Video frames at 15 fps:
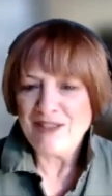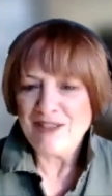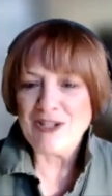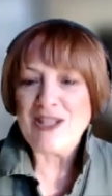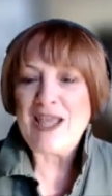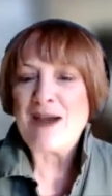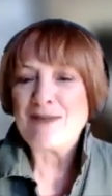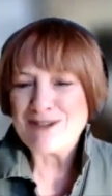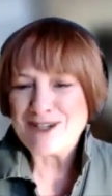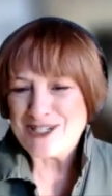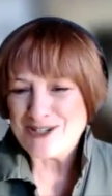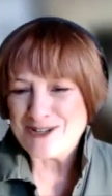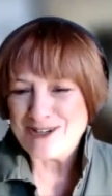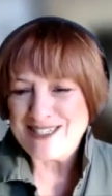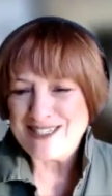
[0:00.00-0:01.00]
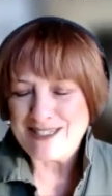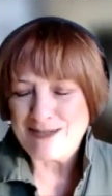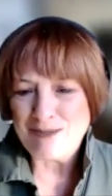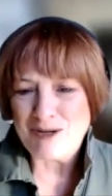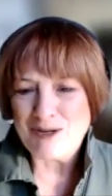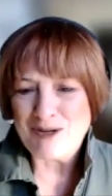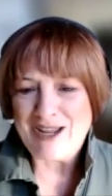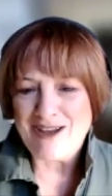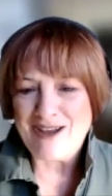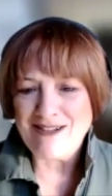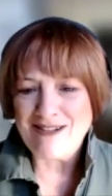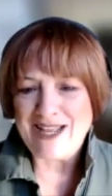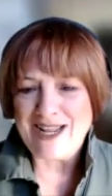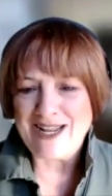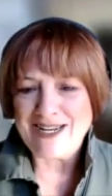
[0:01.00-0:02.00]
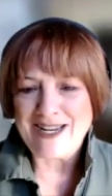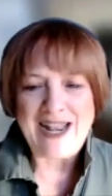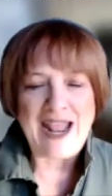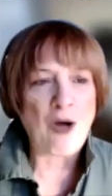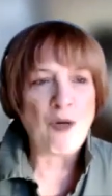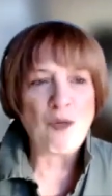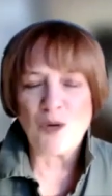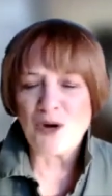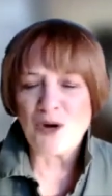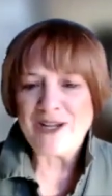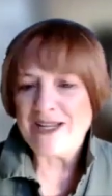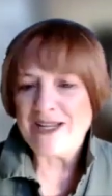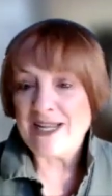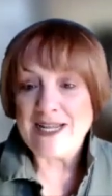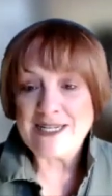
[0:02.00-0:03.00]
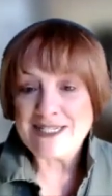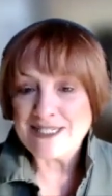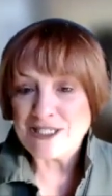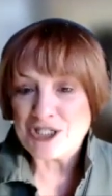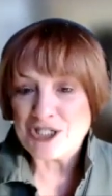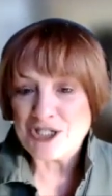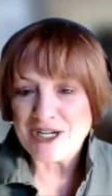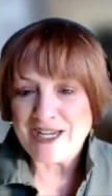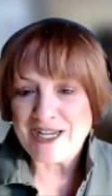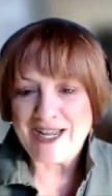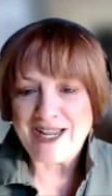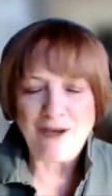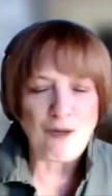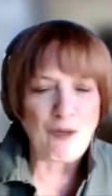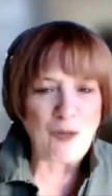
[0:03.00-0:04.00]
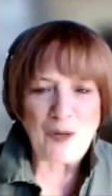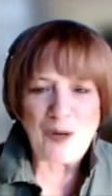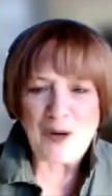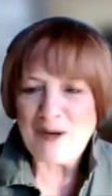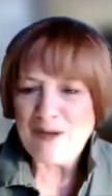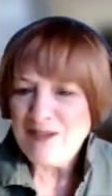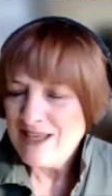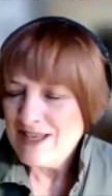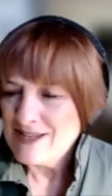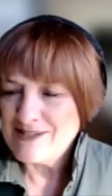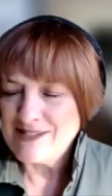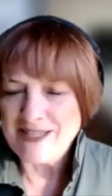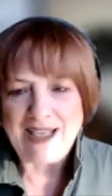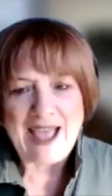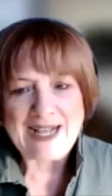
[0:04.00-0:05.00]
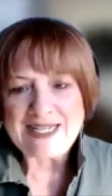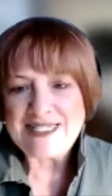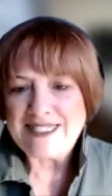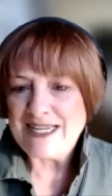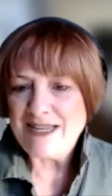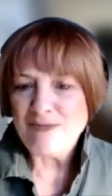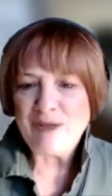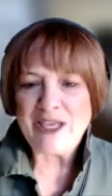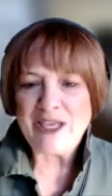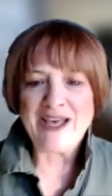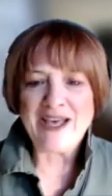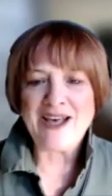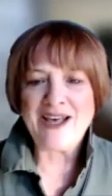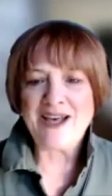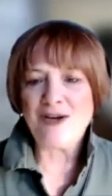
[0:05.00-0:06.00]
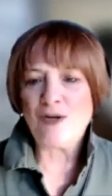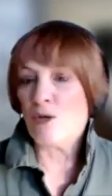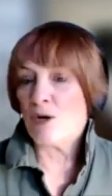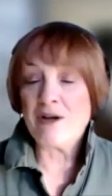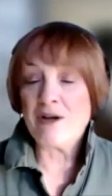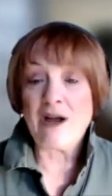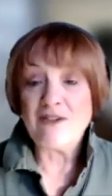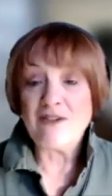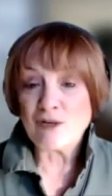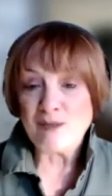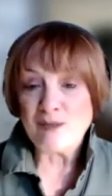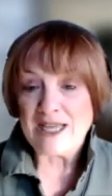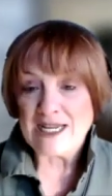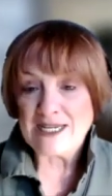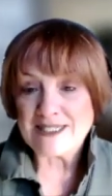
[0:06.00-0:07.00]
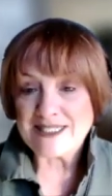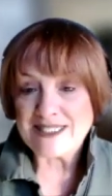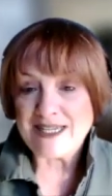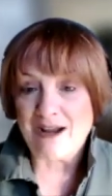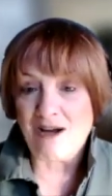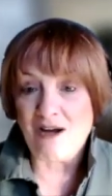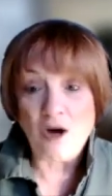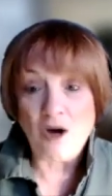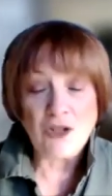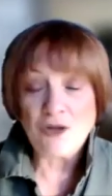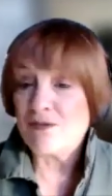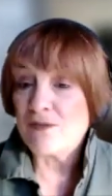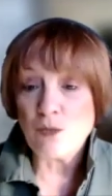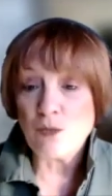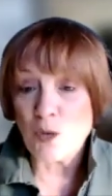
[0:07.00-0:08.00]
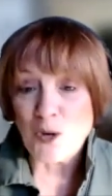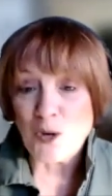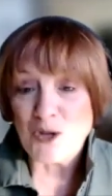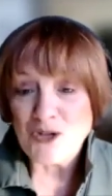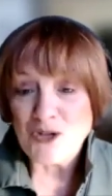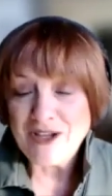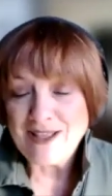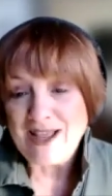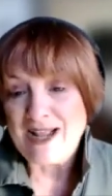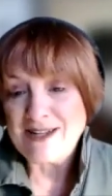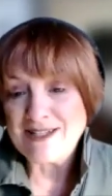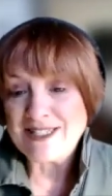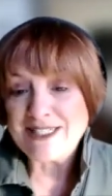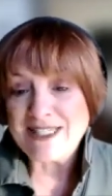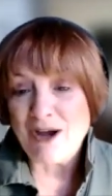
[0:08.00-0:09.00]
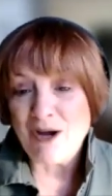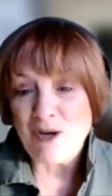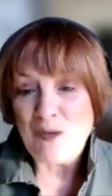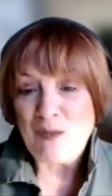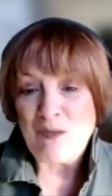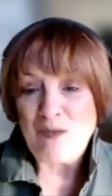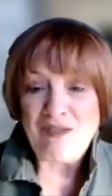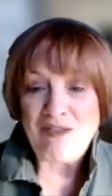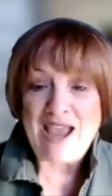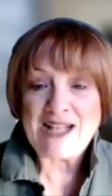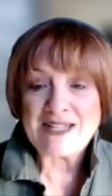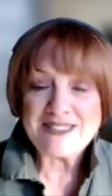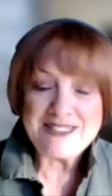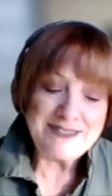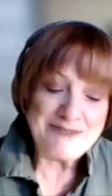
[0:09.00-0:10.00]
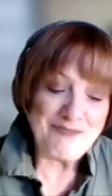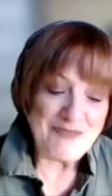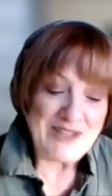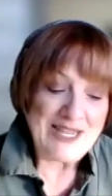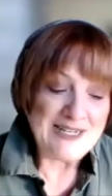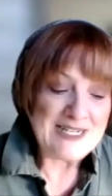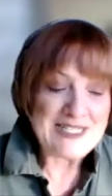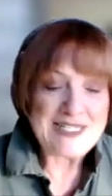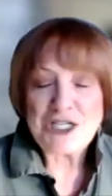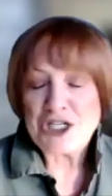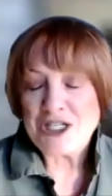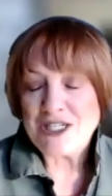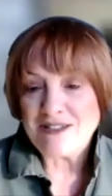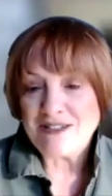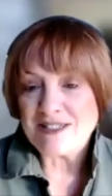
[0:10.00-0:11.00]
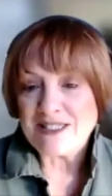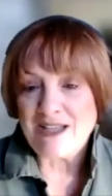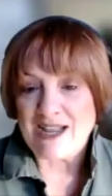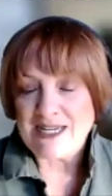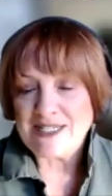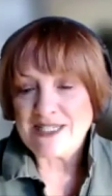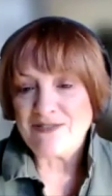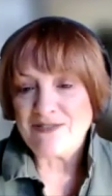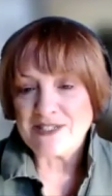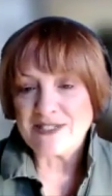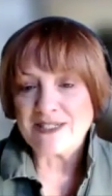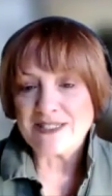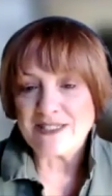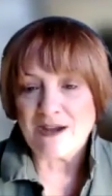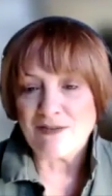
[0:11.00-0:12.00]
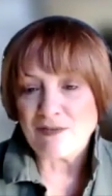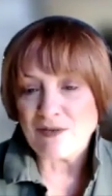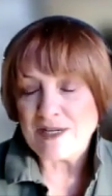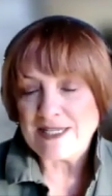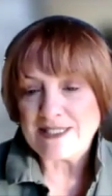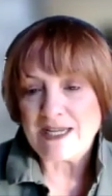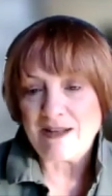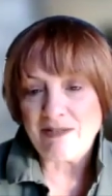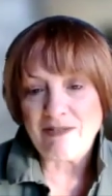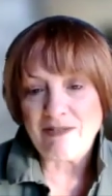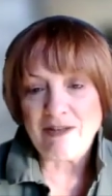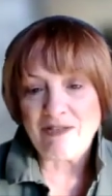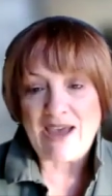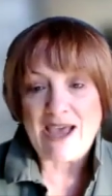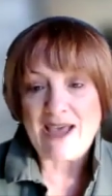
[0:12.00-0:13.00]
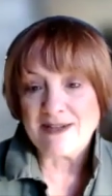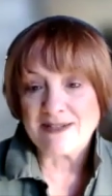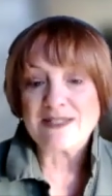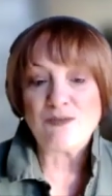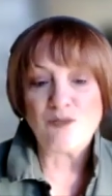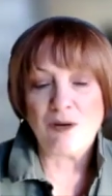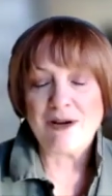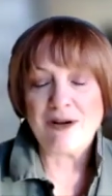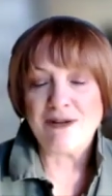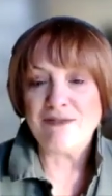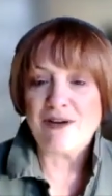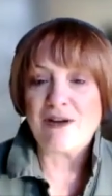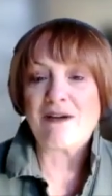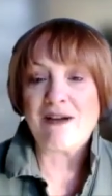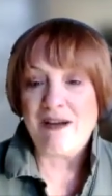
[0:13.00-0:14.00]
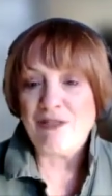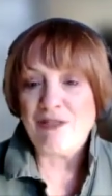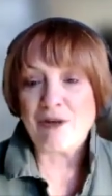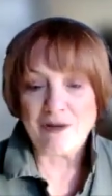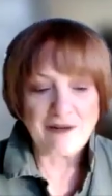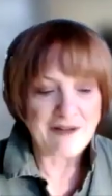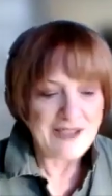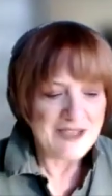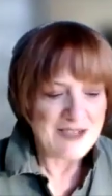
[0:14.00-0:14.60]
the laboratories at Monell and now work in industry or academia or government all over the world. And so that's, in addition to the scientific discoveries, I think that is one of our other